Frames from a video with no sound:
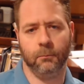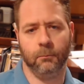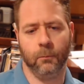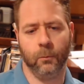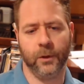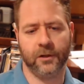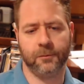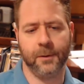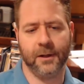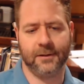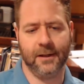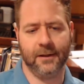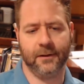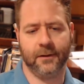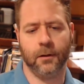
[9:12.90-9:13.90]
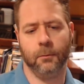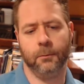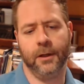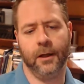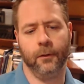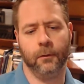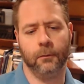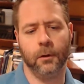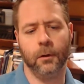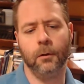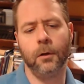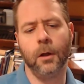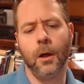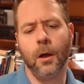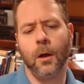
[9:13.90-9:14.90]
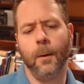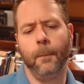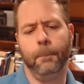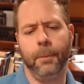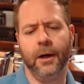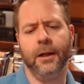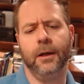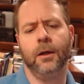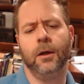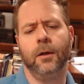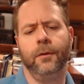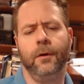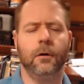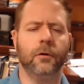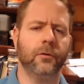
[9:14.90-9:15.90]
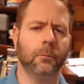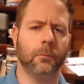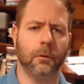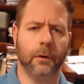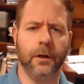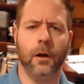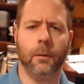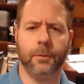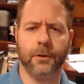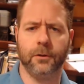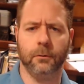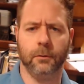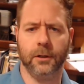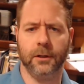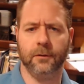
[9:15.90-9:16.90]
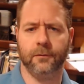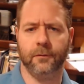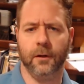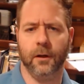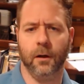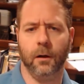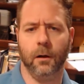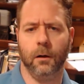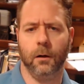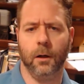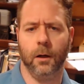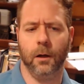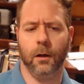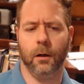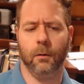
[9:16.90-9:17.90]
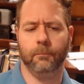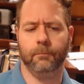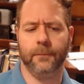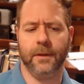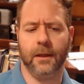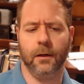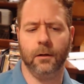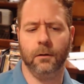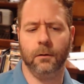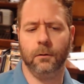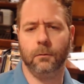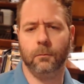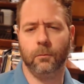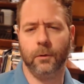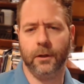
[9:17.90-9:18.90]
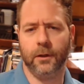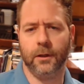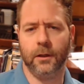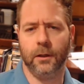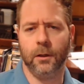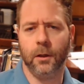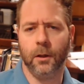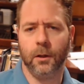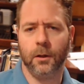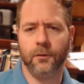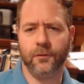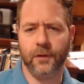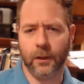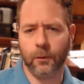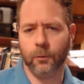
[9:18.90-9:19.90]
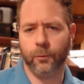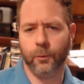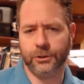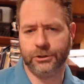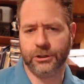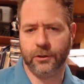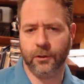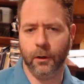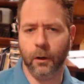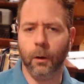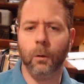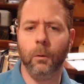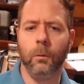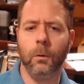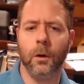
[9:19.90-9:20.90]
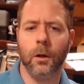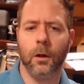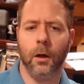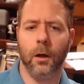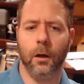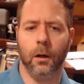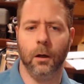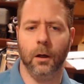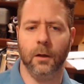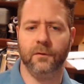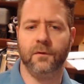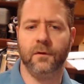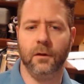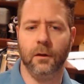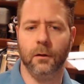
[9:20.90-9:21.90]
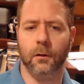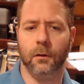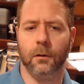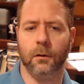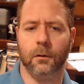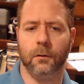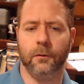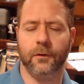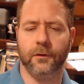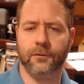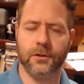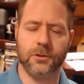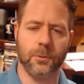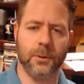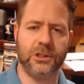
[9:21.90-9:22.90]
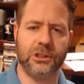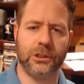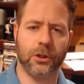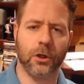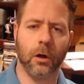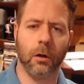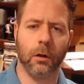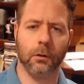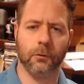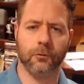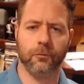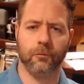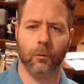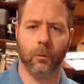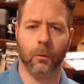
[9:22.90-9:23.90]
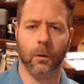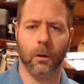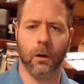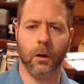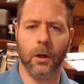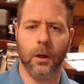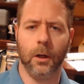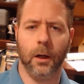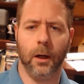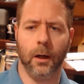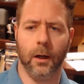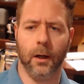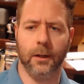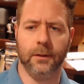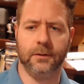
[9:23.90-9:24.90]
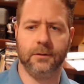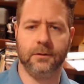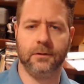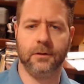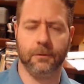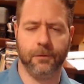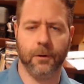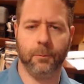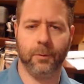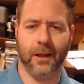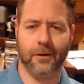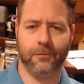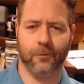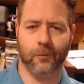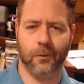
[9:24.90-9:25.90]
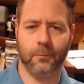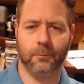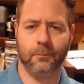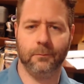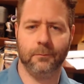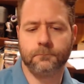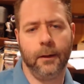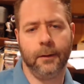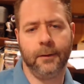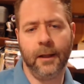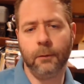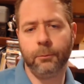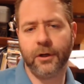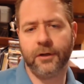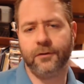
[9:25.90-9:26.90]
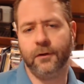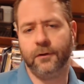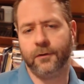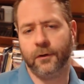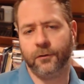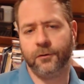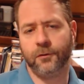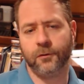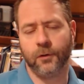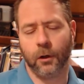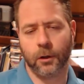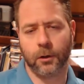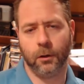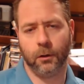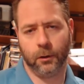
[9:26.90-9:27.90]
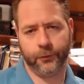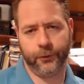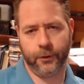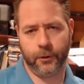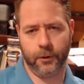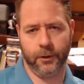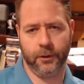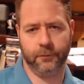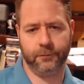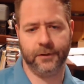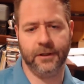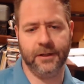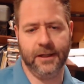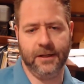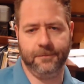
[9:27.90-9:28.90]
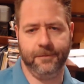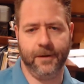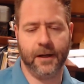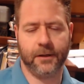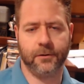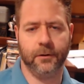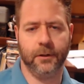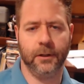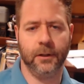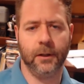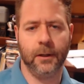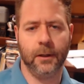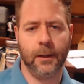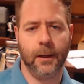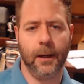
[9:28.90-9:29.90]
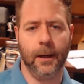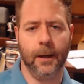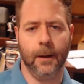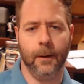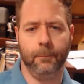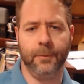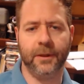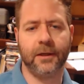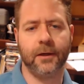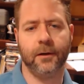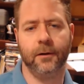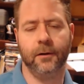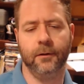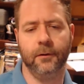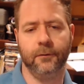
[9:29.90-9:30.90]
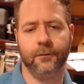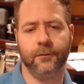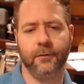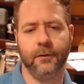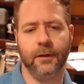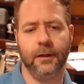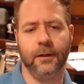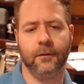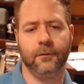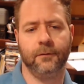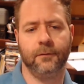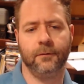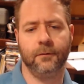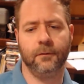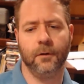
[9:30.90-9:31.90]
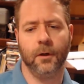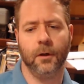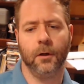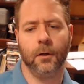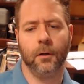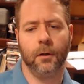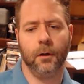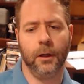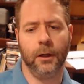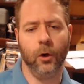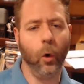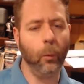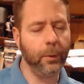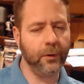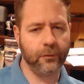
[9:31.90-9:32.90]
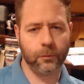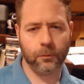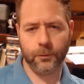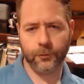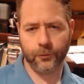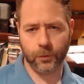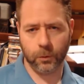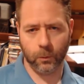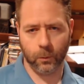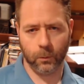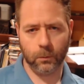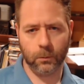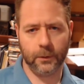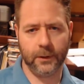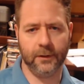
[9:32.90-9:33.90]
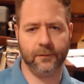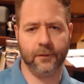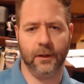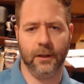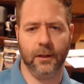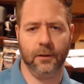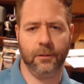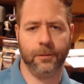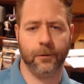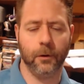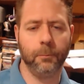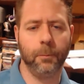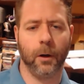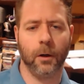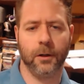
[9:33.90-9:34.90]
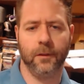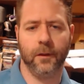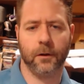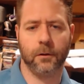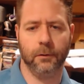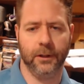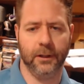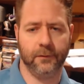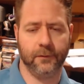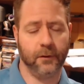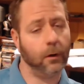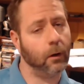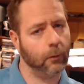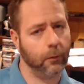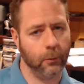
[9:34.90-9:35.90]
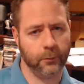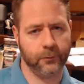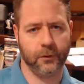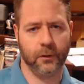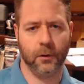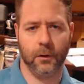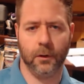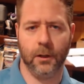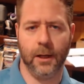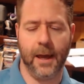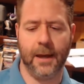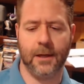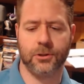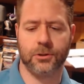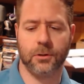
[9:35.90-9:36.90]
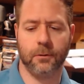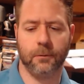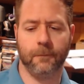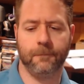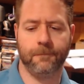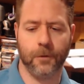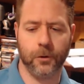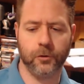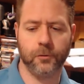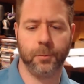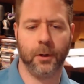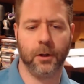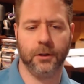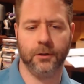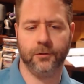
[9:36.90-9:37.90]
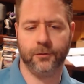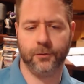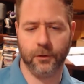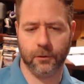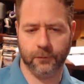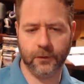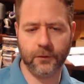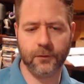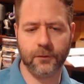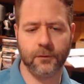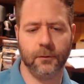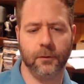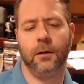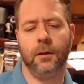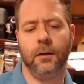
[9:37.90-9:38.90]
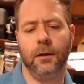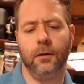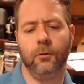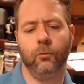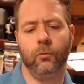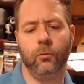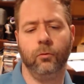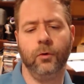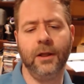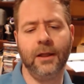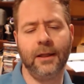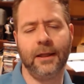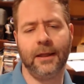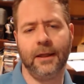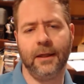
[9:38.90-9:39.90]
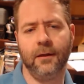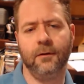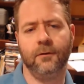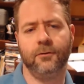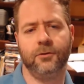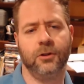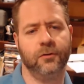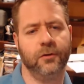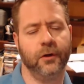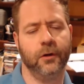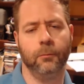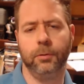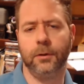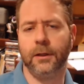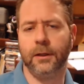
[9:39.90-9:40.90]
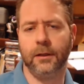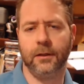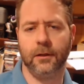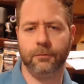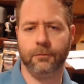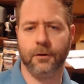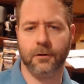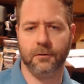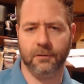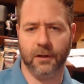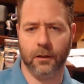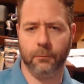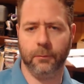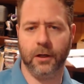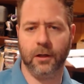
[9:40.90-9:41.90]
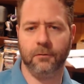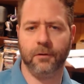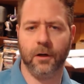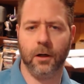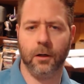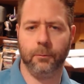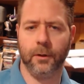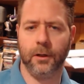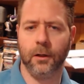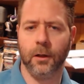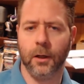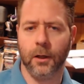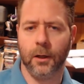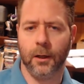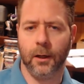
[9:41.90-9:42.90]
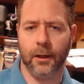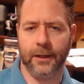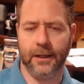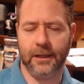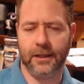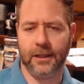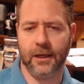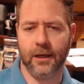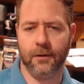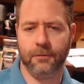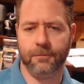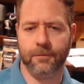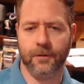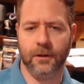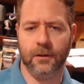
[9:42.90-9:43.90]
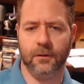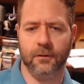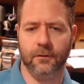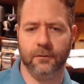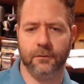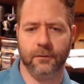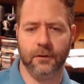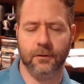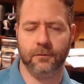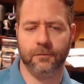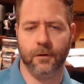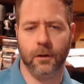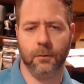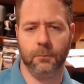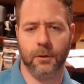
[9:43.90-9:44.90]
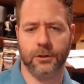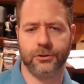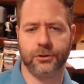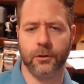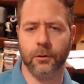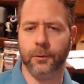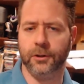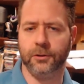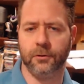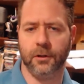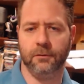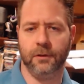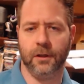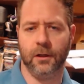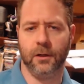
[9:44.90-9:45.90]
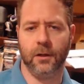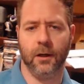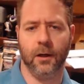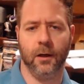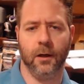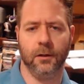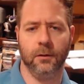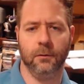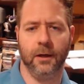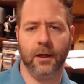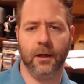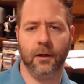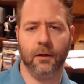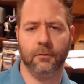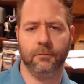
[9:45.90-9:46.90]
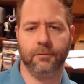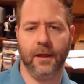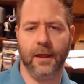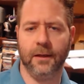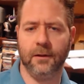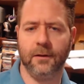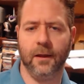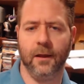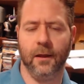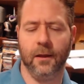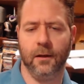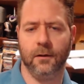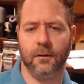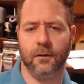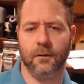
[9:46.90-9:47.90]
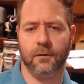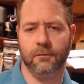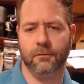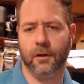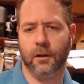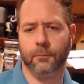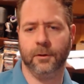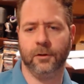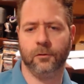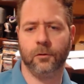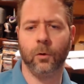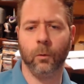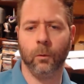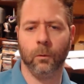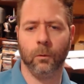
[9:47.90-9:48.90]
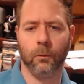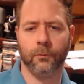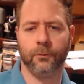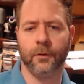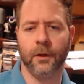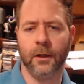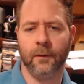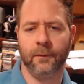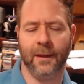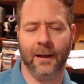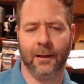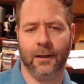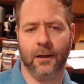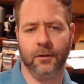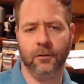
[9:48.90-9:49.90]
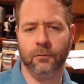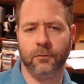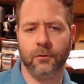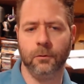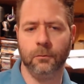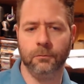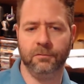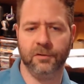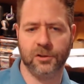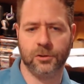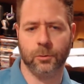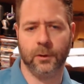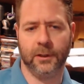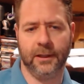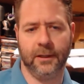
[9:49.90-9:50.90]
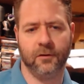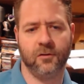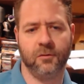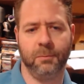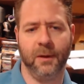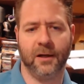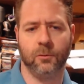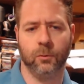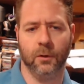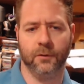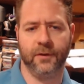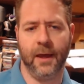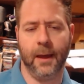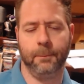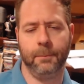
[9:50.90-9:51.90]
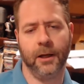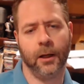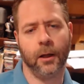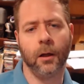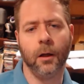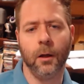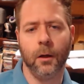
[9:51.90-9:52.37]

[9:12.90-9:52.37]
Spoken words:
We expect that to come down the road. But there are some great opportunities there, and really stick with what you know until the situation calls for a different platform. Databricks is a stark alternative to Data Factory because it's an open source tool. It's a third party that creates it, although it's an Azure first party service. It really is just a completely different development environment. ADF is very much GUI driven. You have end-to-end development tools that allow you to visually inspect what's happening.